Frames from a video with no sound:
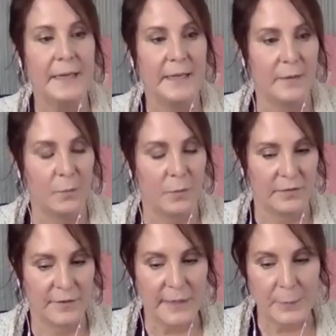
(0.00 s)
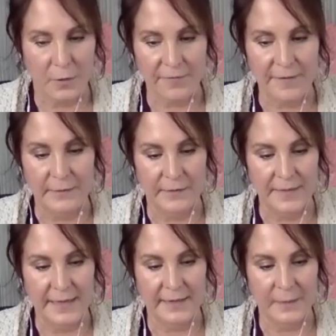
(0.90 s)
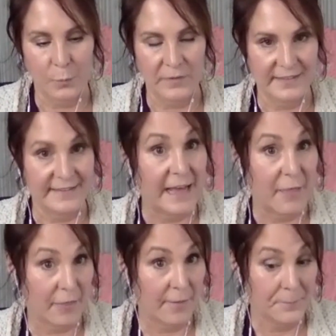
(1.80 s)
it was very profound in that it was a death.